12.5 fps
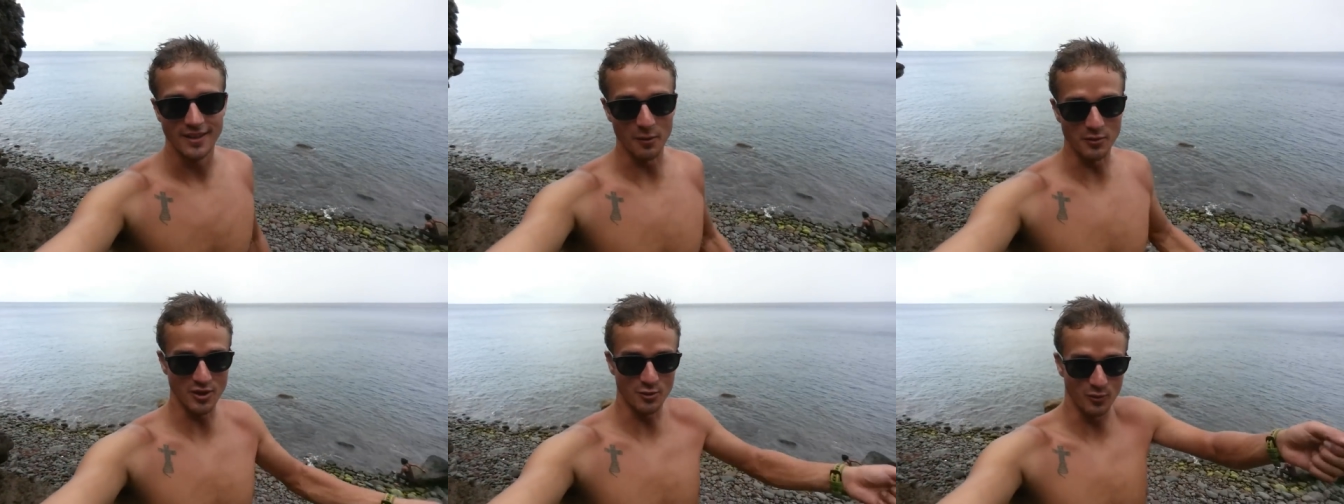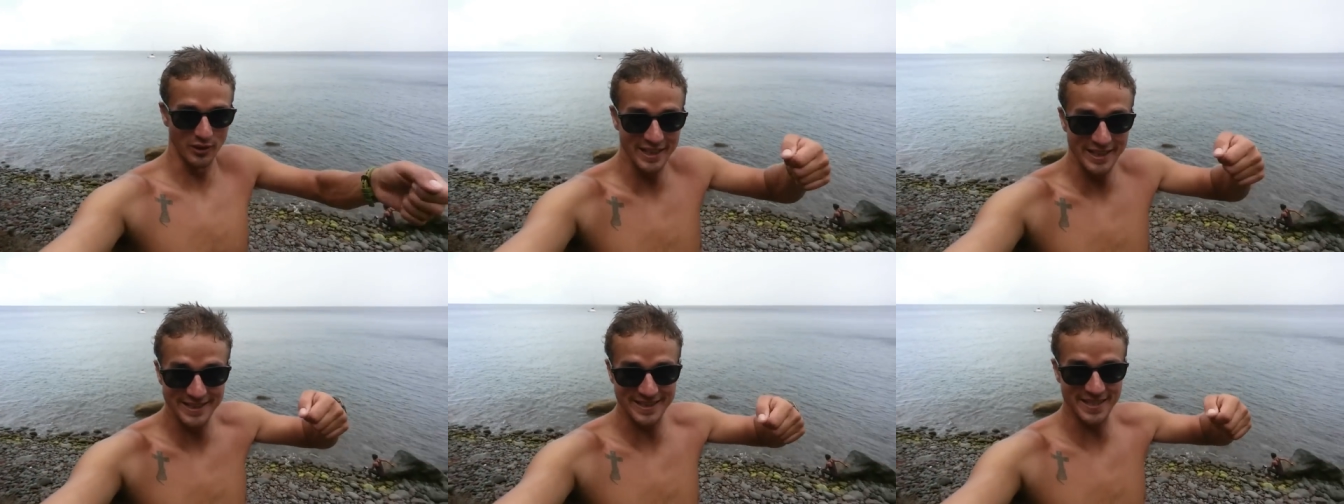they would just
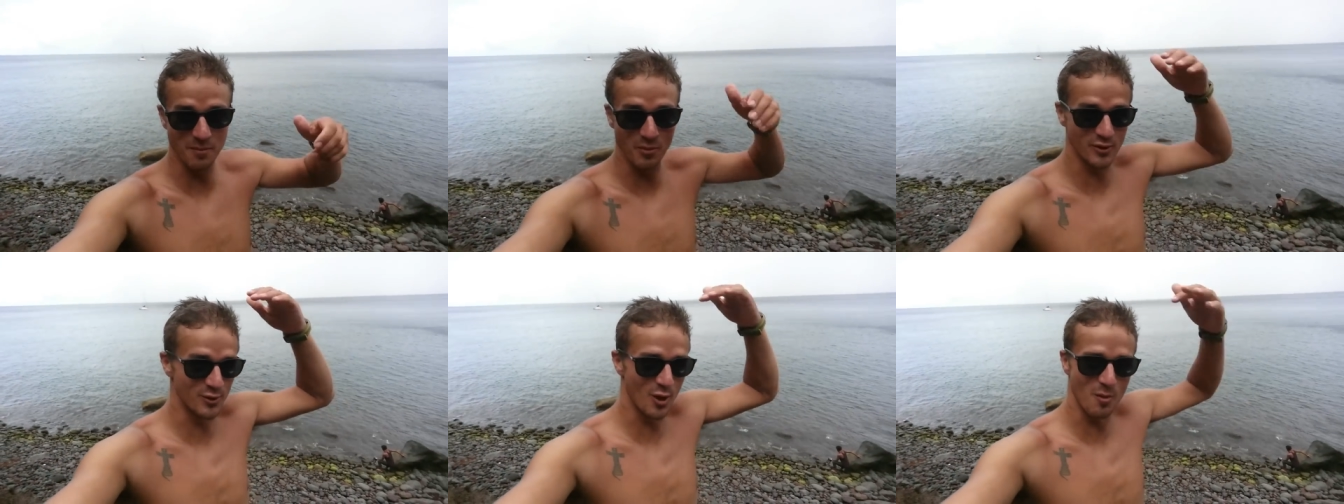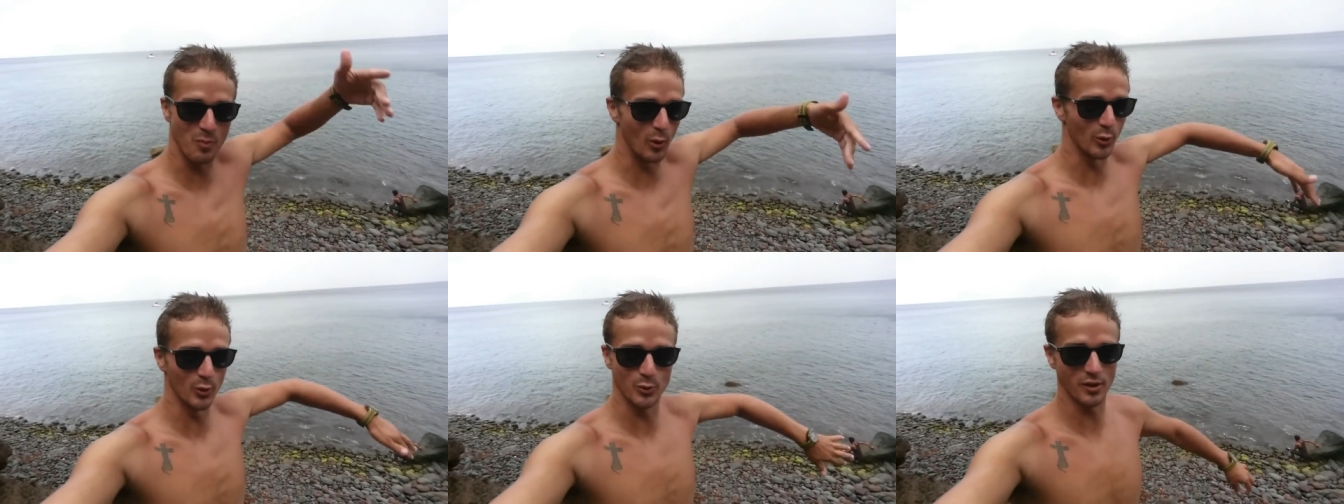release the timbers and all the
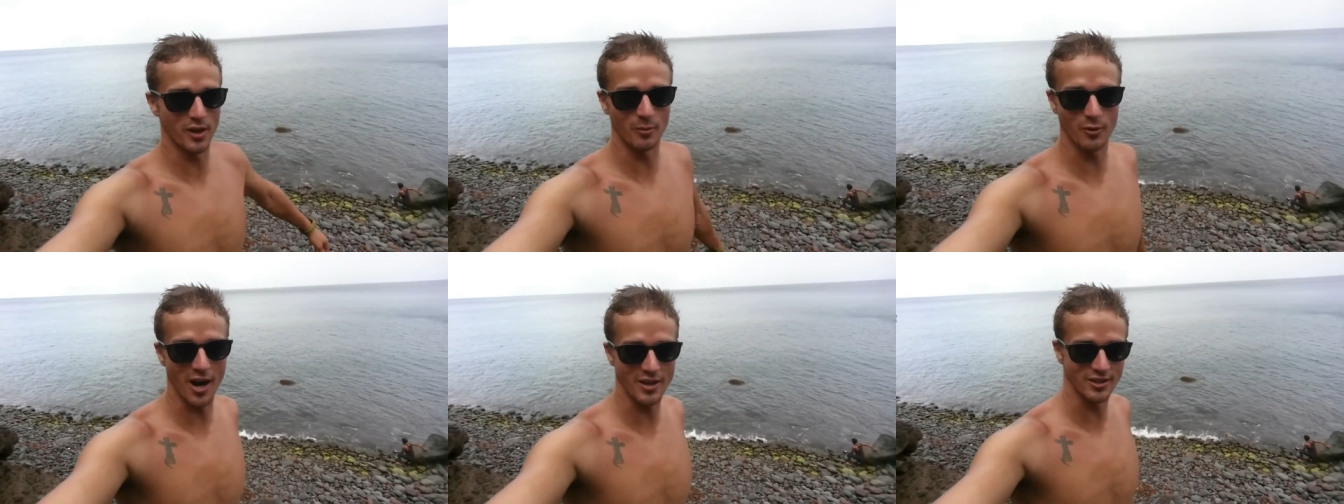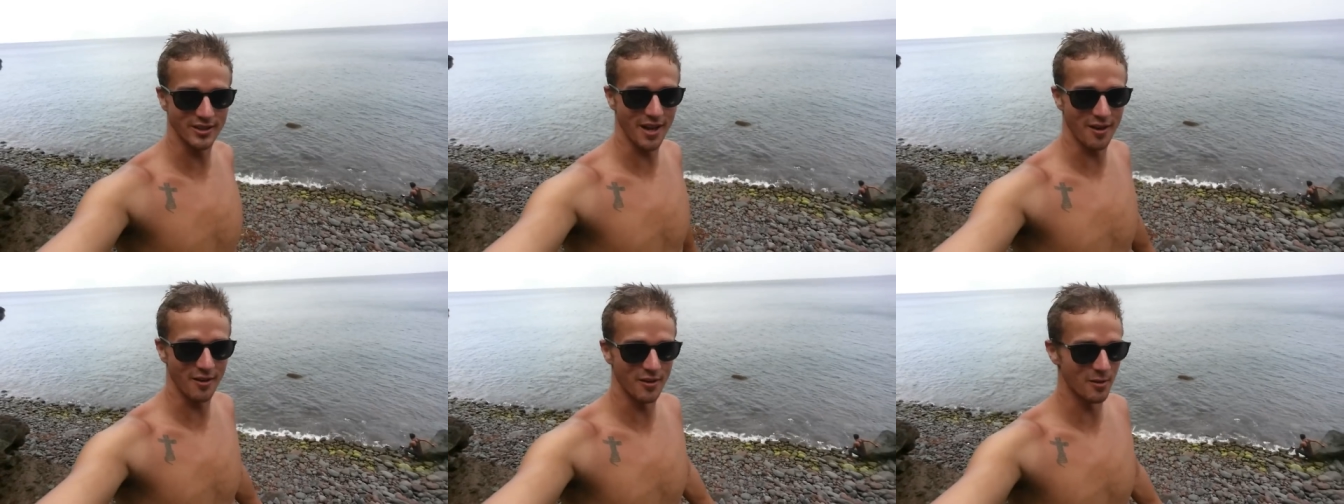boulders would come crashing
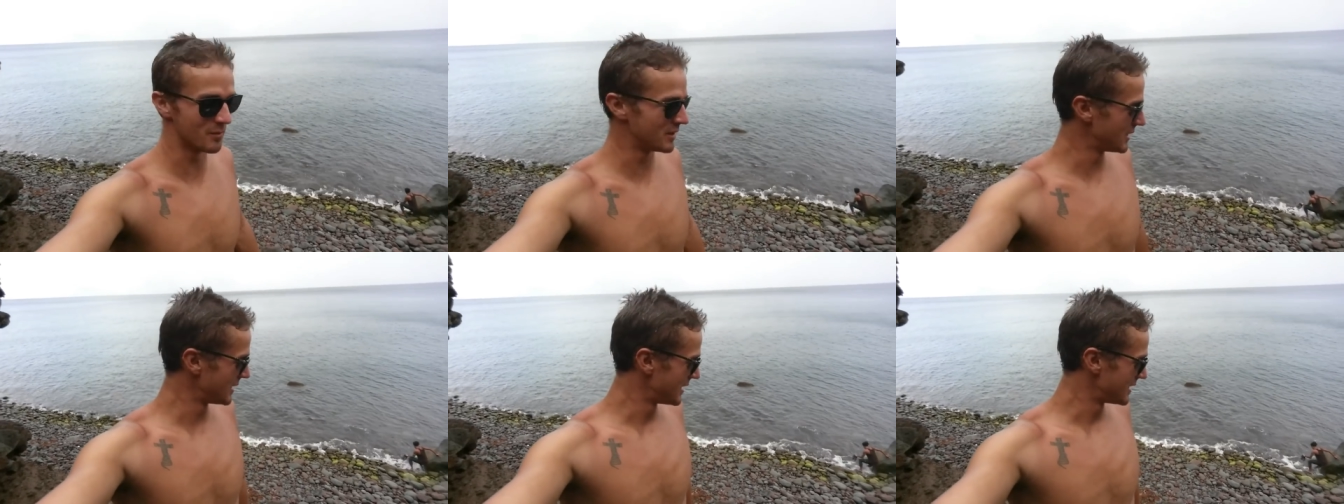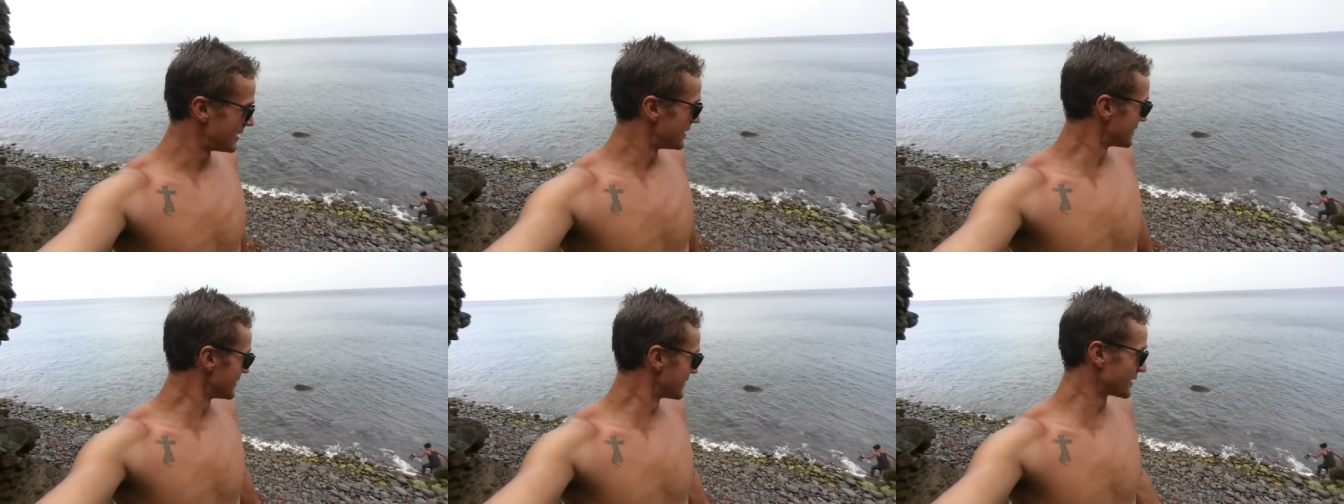down on them.
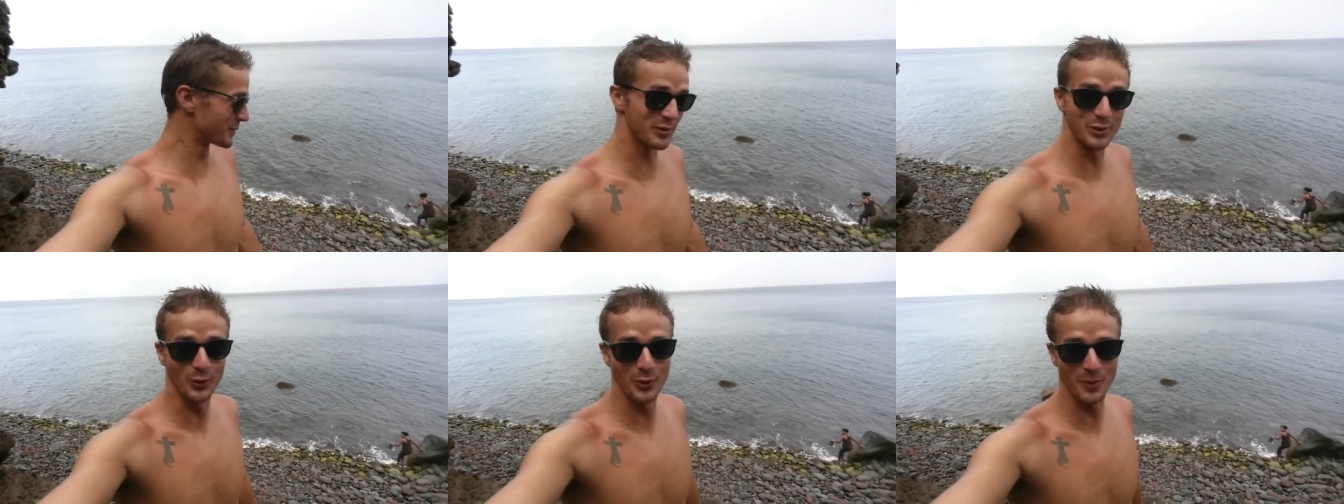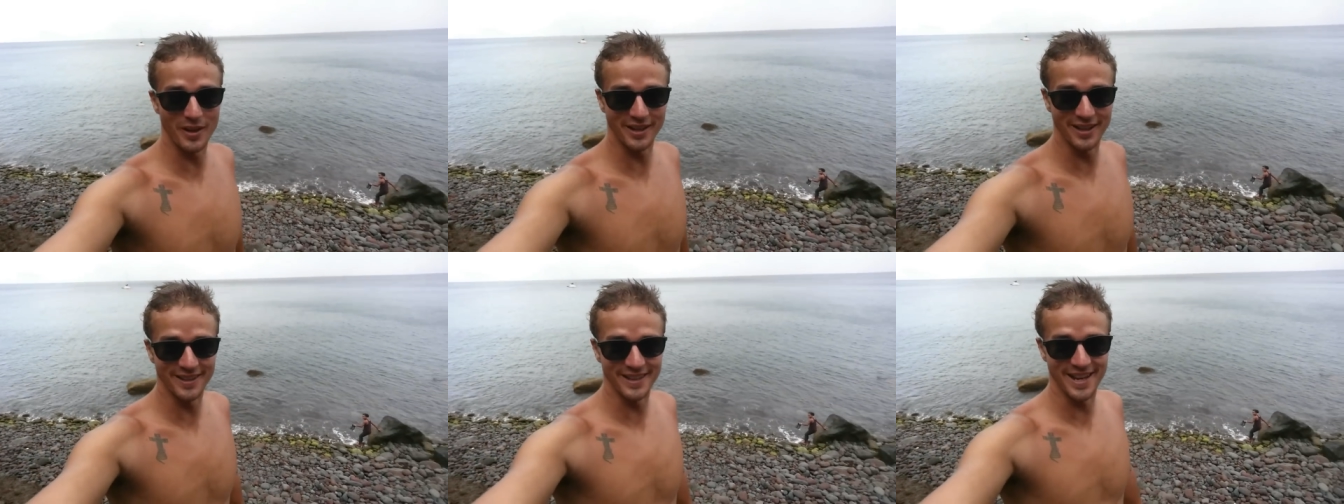Since this was the only way
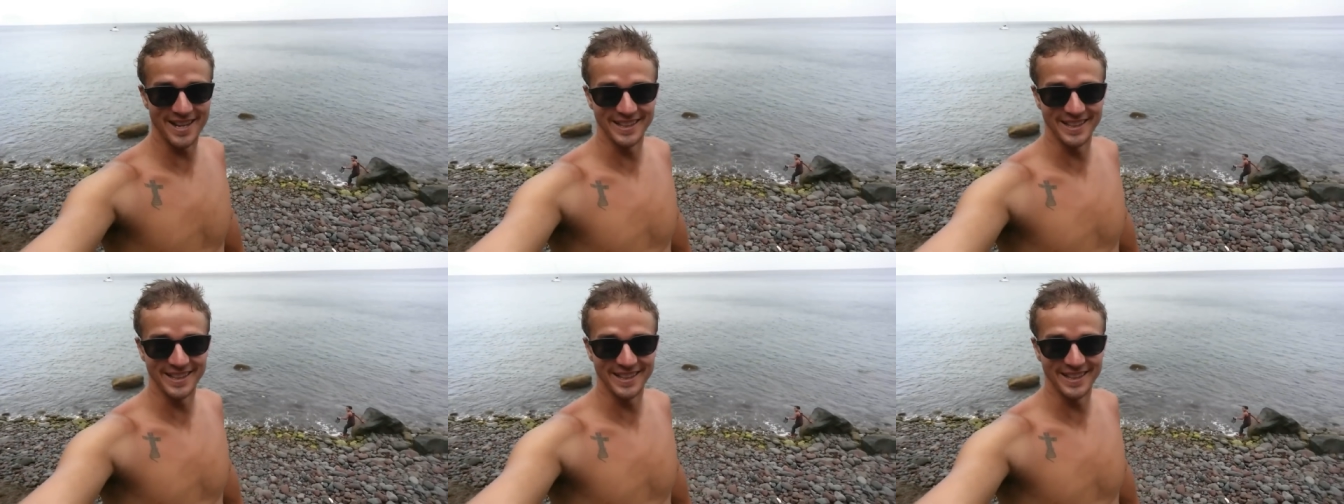to get on the